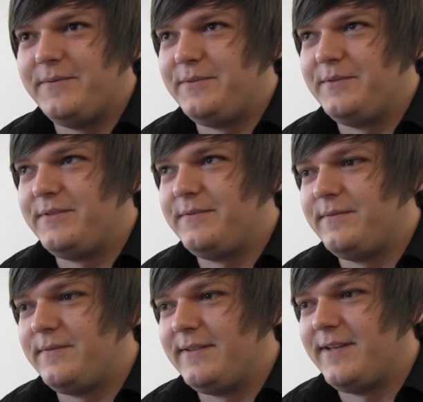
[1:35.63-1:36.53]
which was
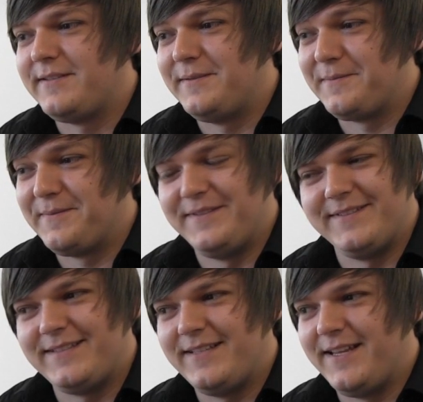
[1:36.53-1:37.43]
fantastic, because